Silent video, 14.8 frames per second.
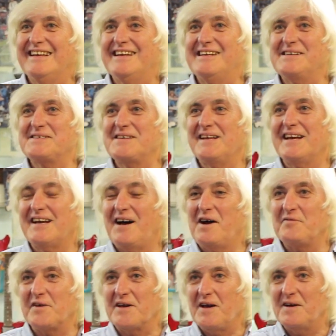And it's like
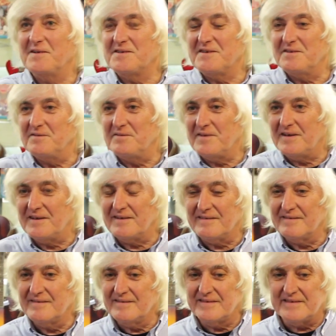off the coast of
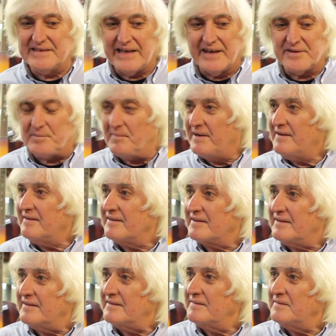uh, South
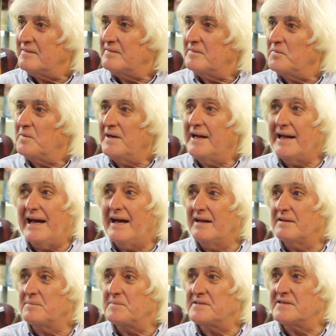America, way
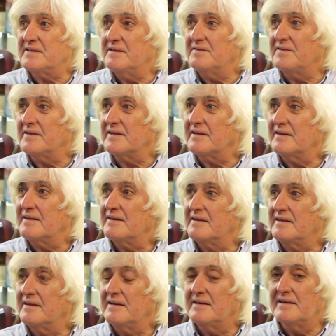out in the Pacific. Yeah.